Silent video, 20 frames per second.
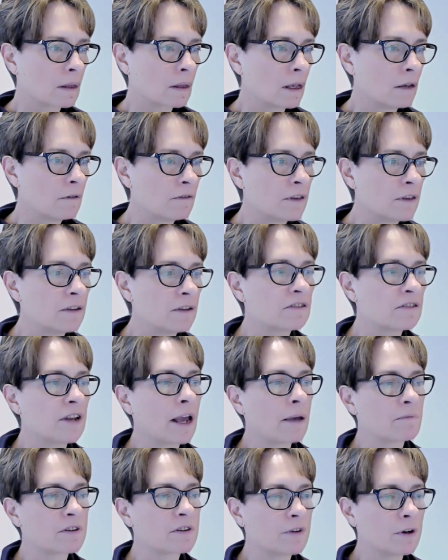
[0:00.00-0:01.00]
If these
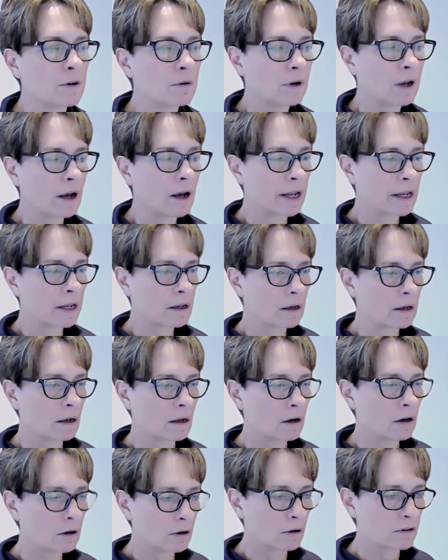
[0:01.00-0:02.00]
steps feel like
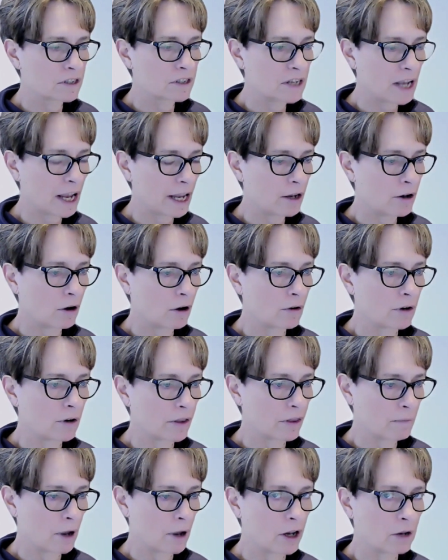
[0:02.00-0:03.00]
a lot to take on at
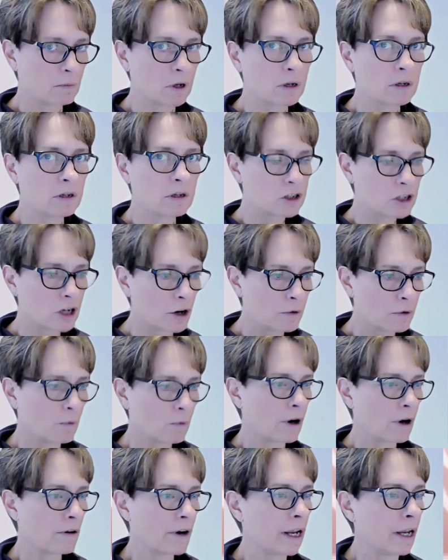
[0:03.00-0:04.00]
the moment, don't
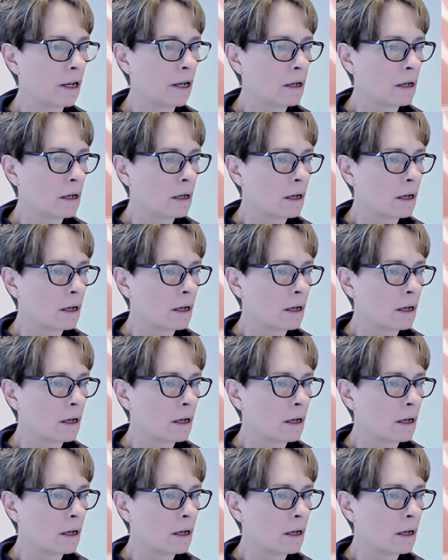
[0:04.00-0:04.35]
worry.